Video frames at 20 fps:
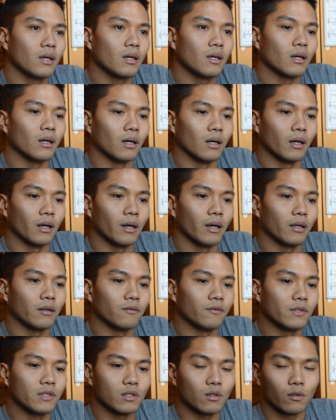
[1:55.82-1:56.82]
I had
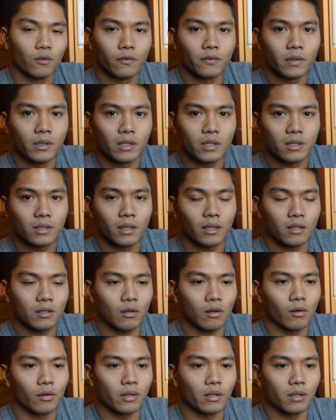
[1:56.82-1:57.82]
physical fitness tests
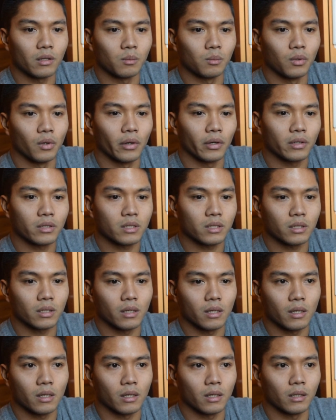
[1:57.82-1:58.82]
already in the books,
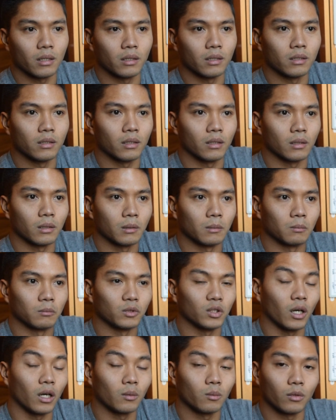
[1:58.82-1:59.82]
and
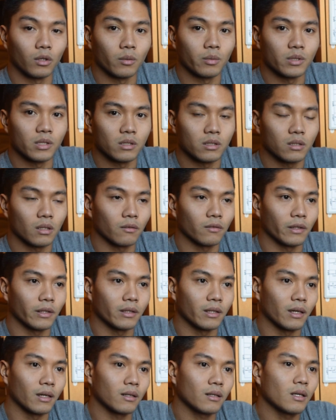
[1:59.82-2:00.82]
DOD-MERBs and stuff like
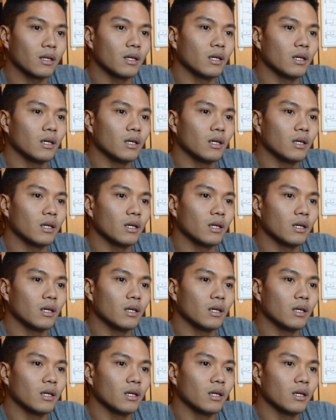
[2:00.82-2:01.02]
that.